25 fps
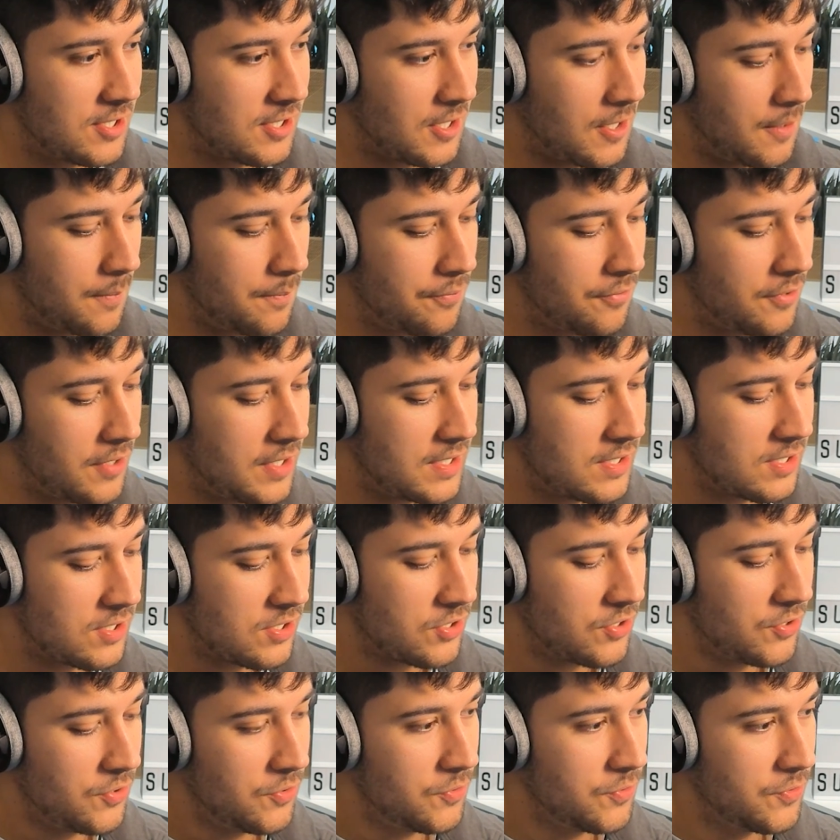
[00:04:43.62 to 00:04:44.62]
has come
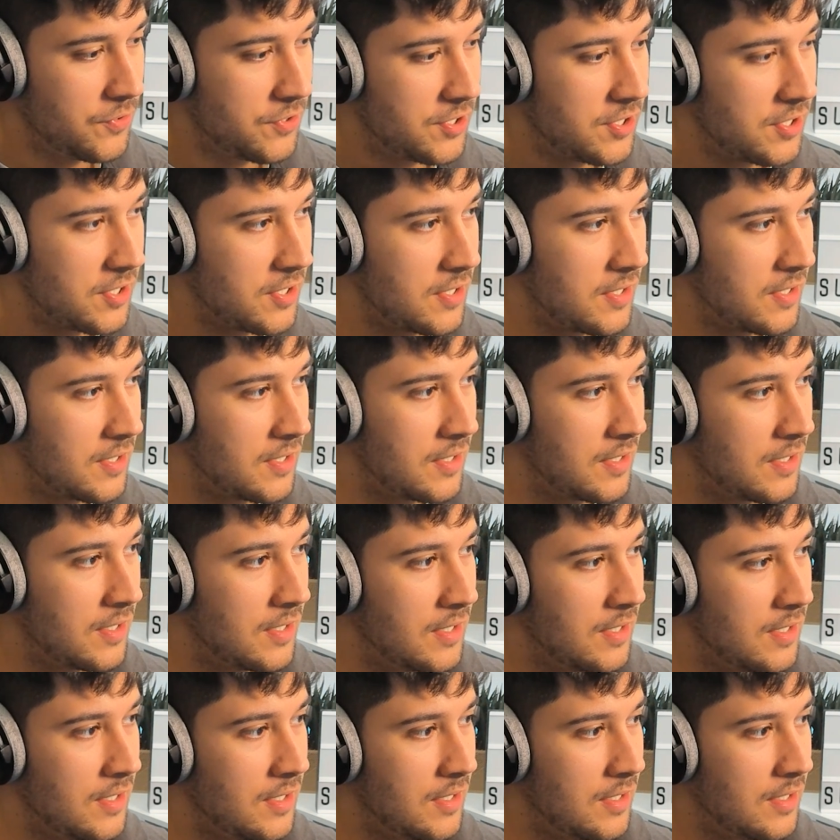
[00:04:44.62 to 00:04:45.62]
pre-installed.
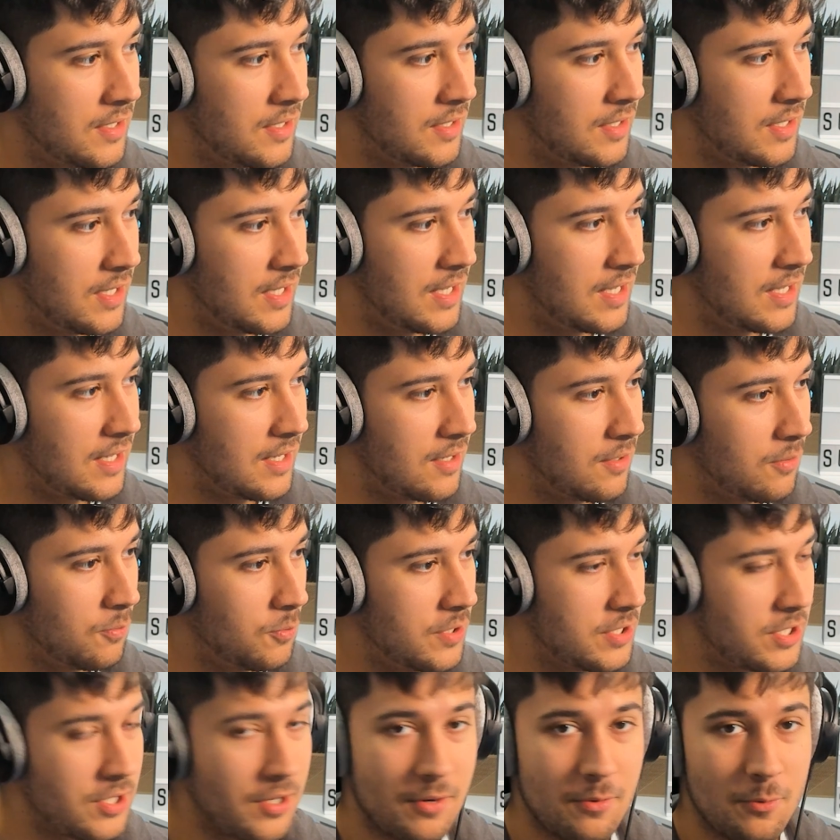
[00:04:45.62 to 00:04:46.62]
Yeah,
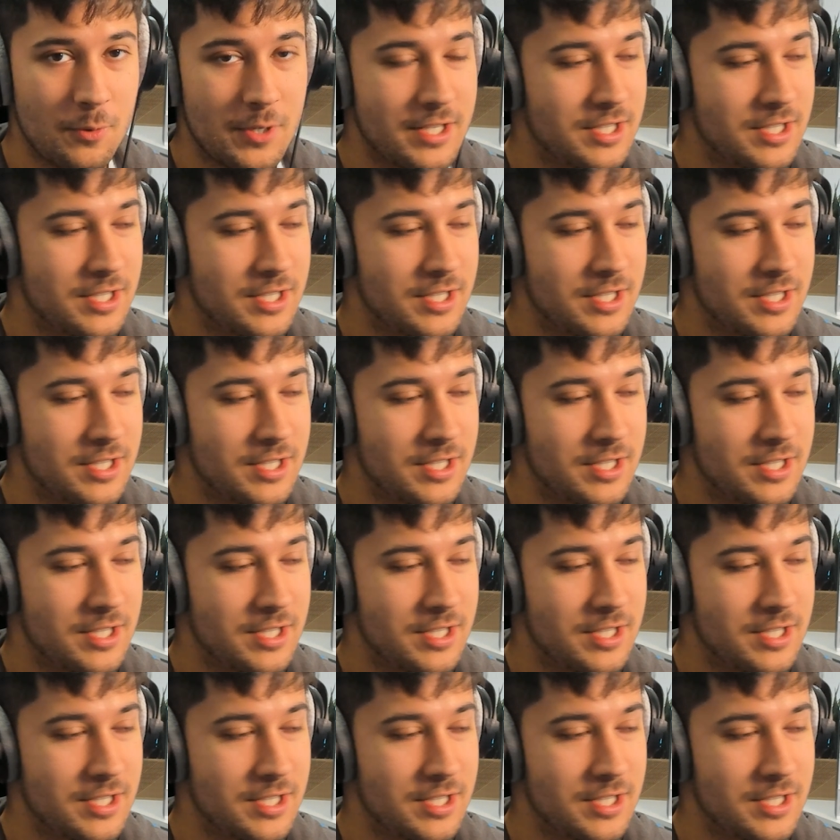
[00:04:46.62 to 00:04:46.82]
we don't.